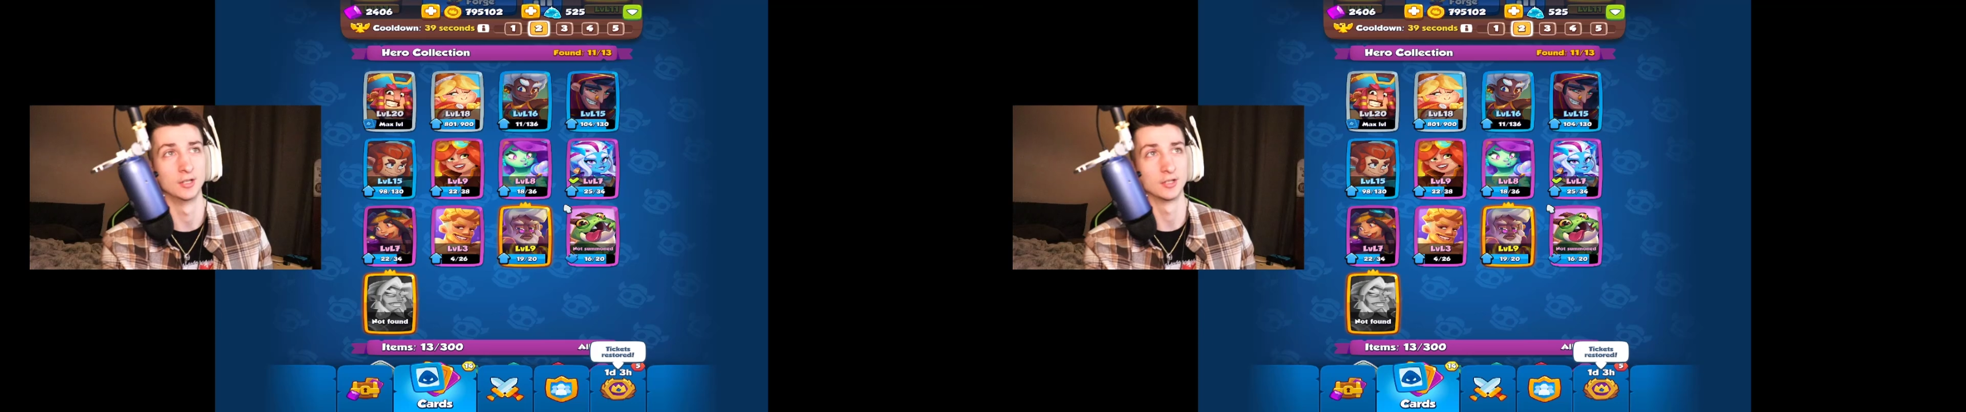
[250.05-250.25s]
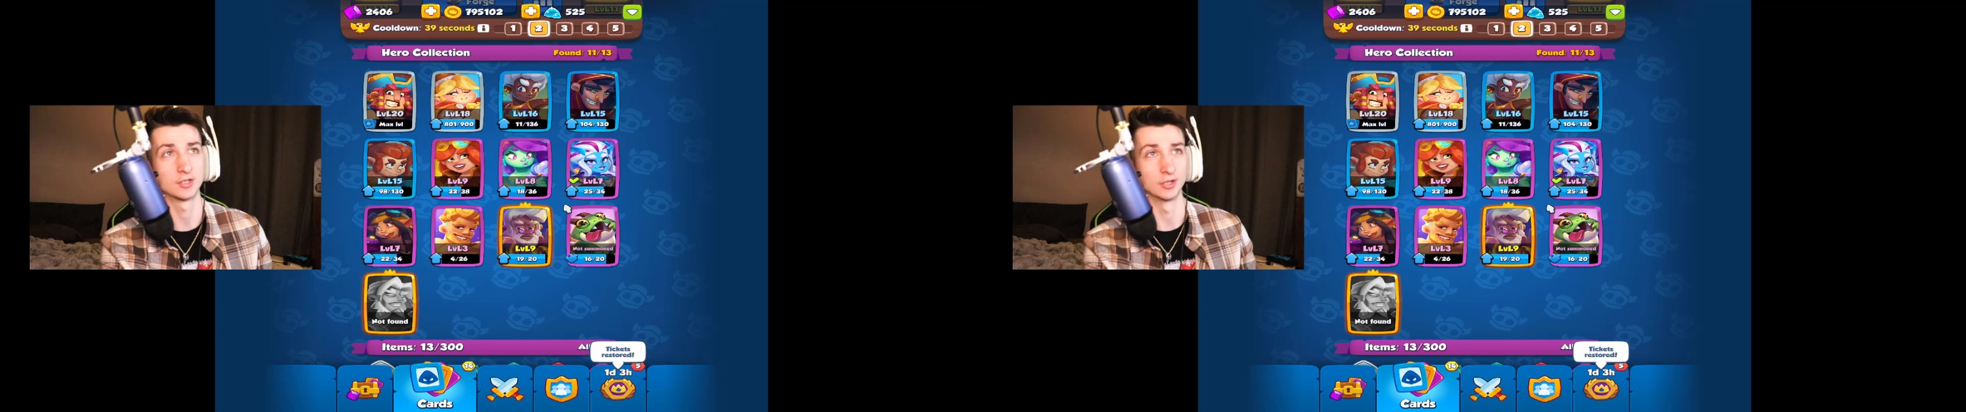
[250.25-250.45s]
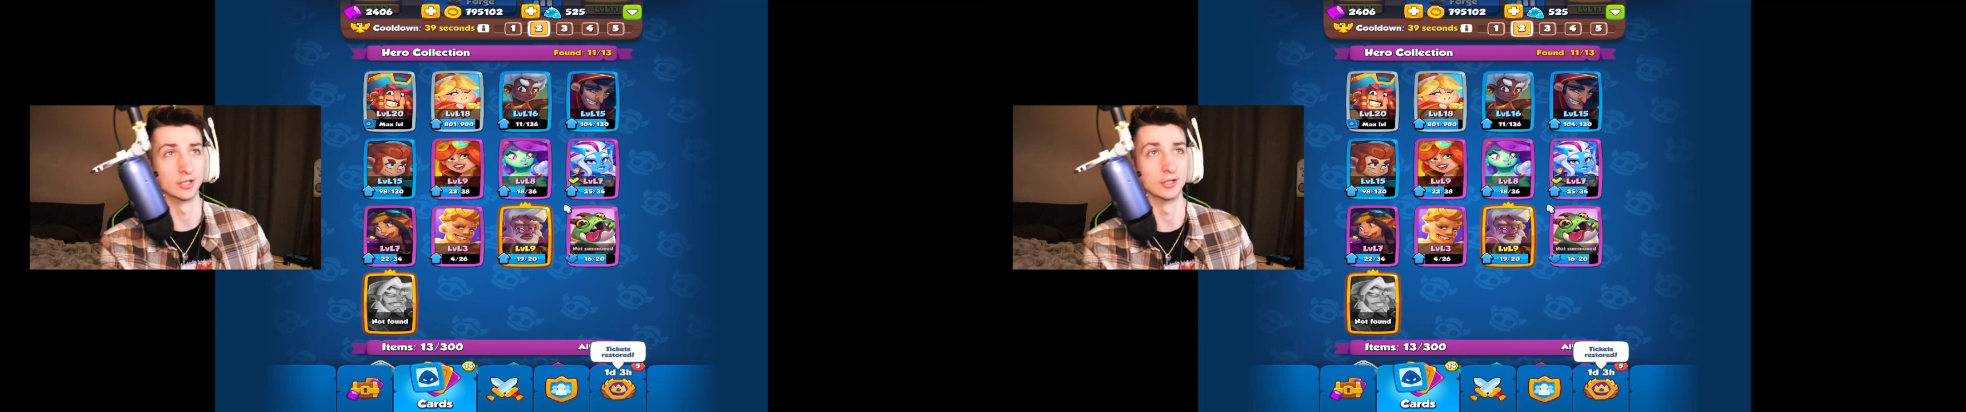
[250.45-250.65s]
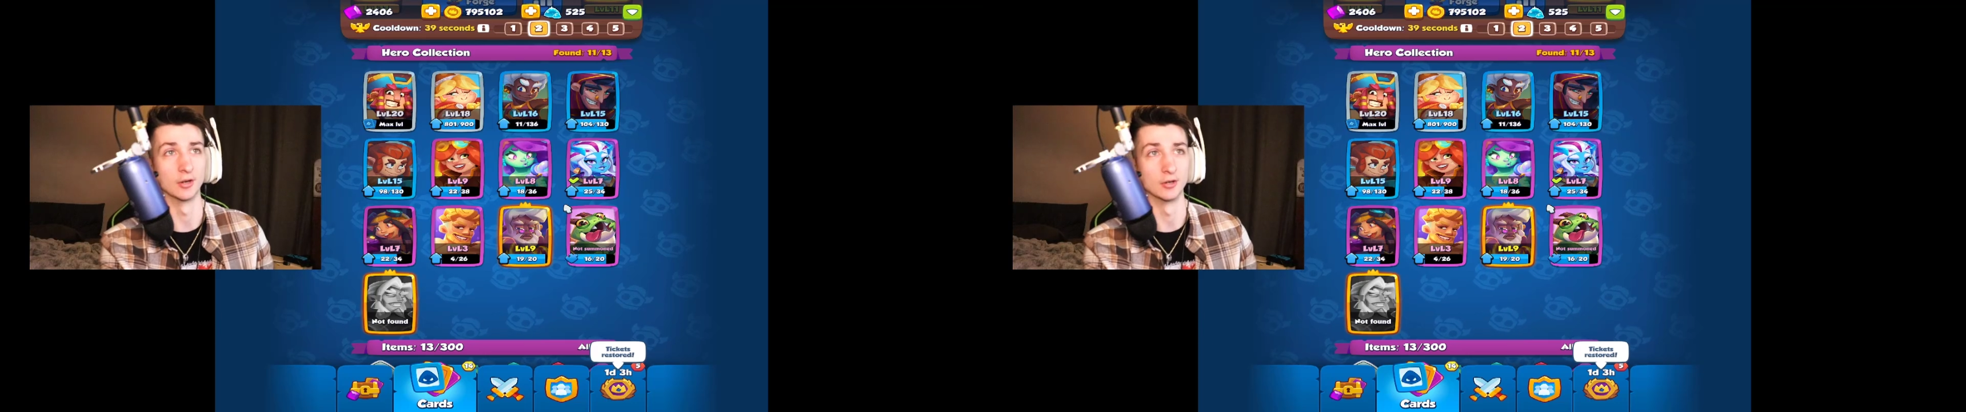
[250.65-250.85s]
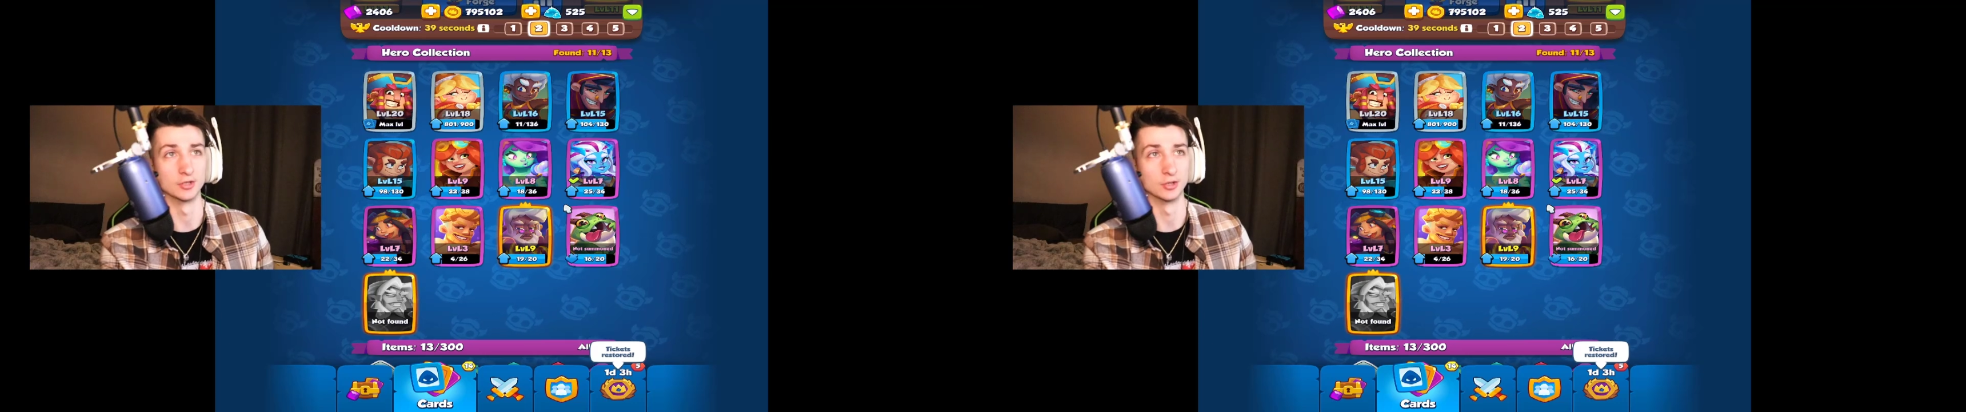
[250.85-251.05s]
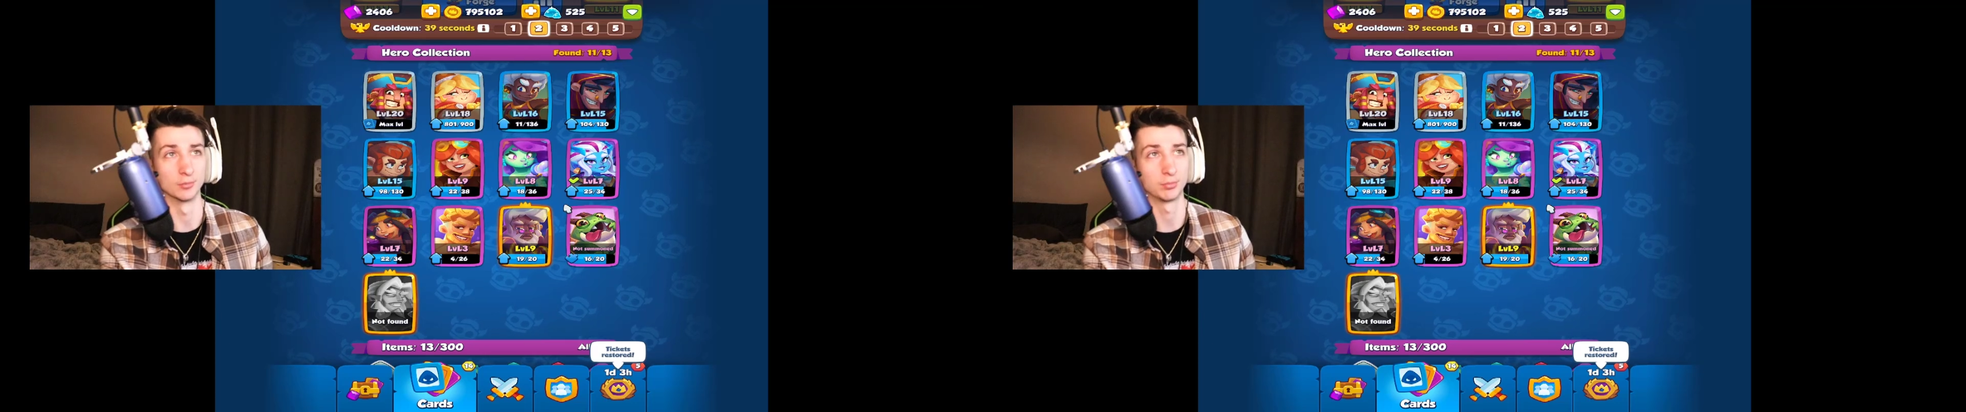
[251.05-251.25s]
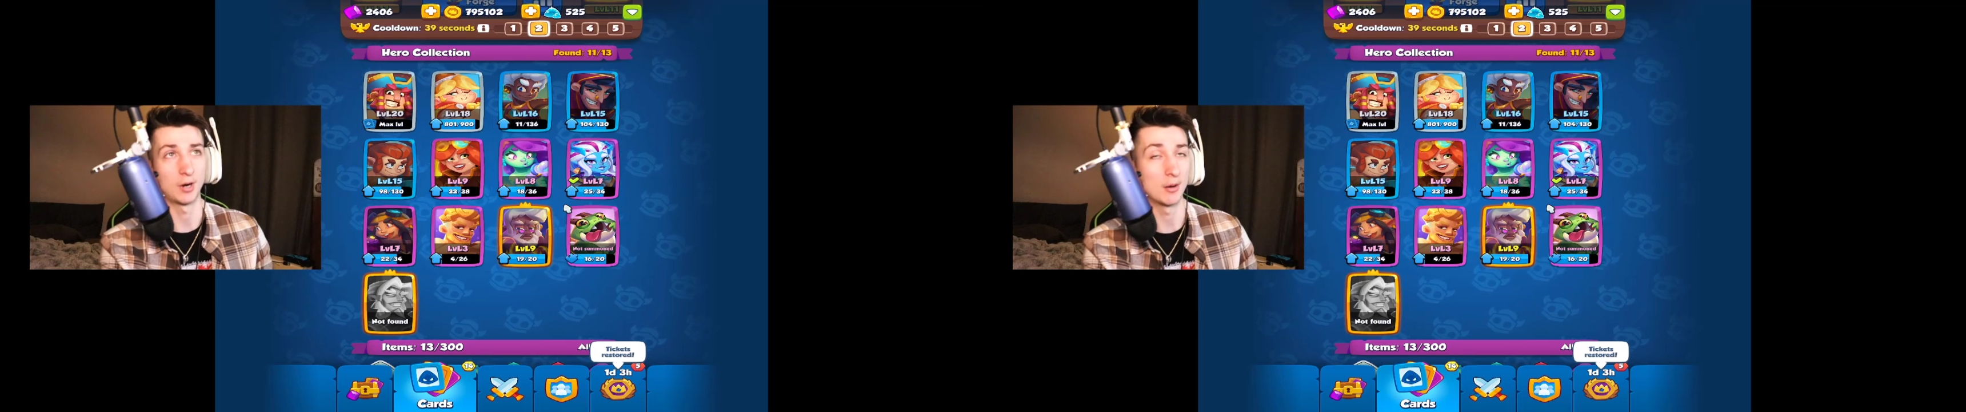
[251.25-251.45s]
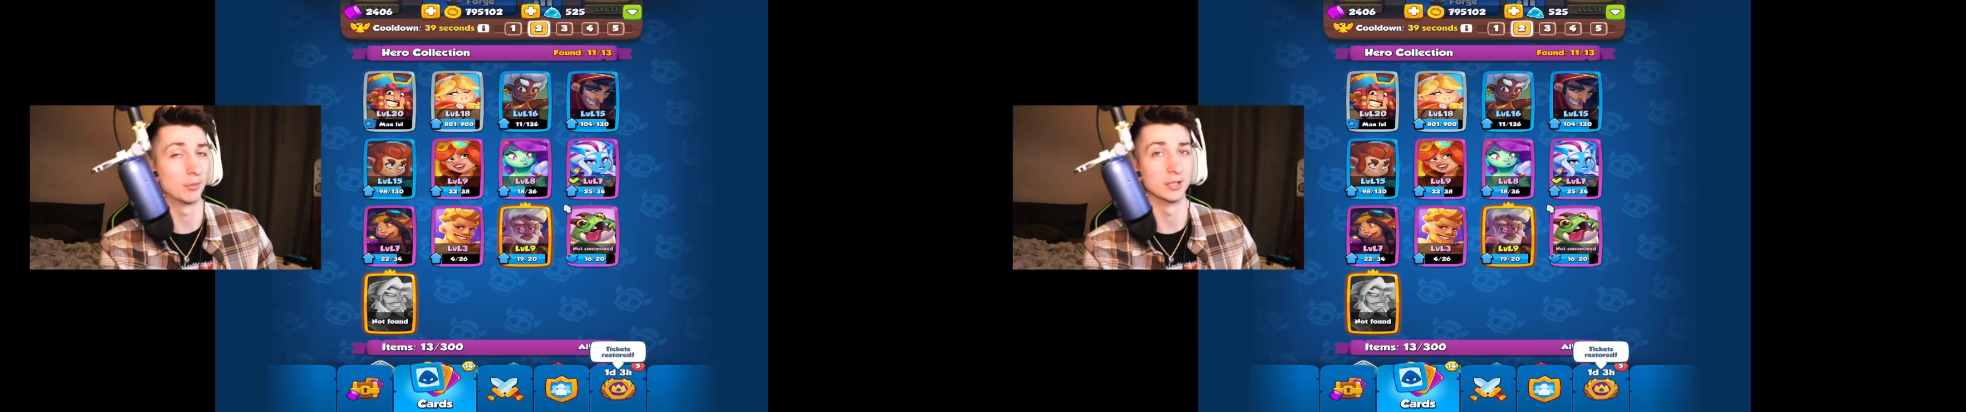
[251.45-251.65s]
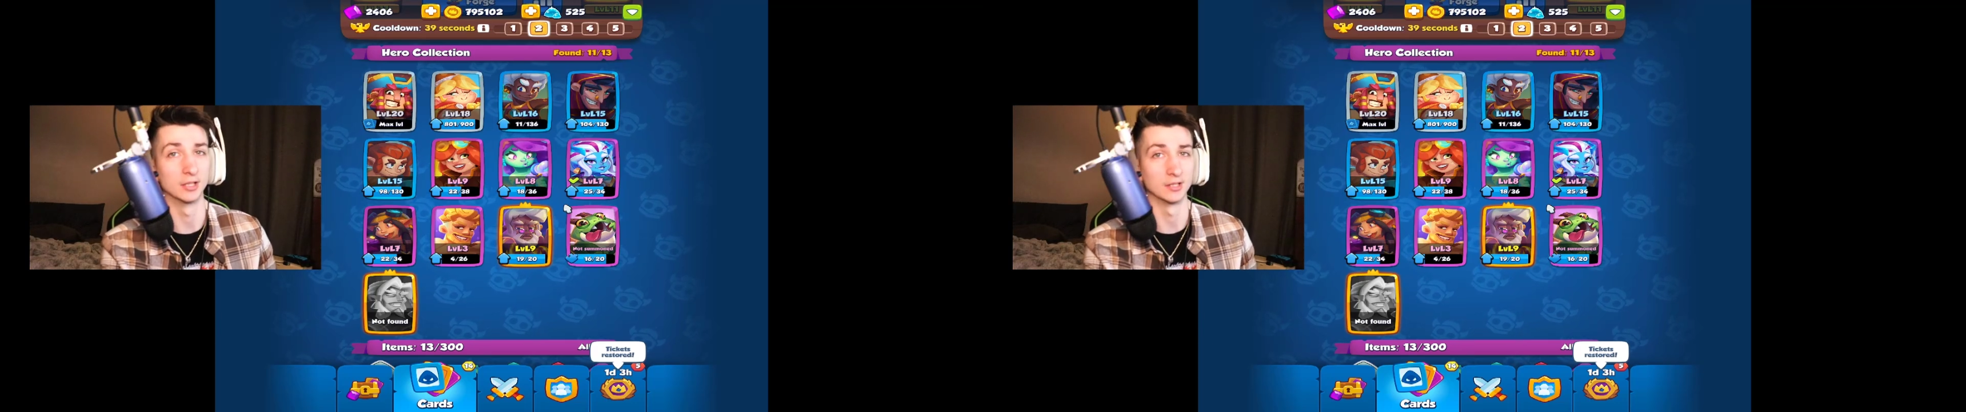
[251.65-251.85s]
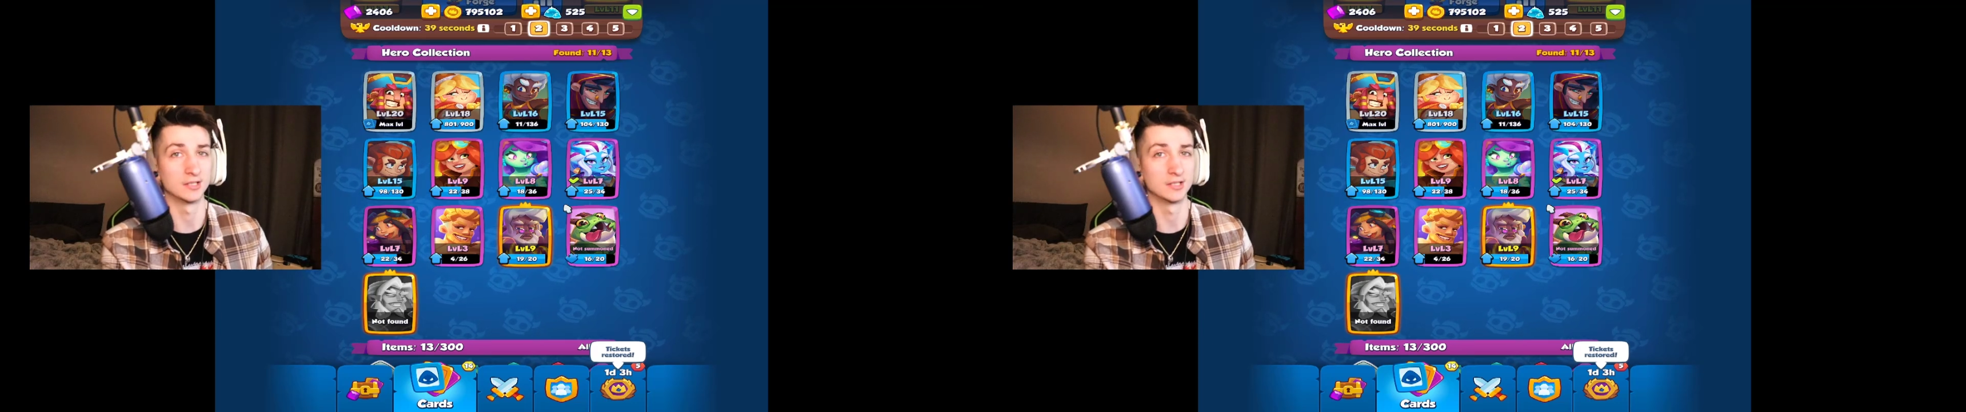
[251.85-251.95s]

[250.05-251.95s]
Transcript: certain heroes, you're probably going to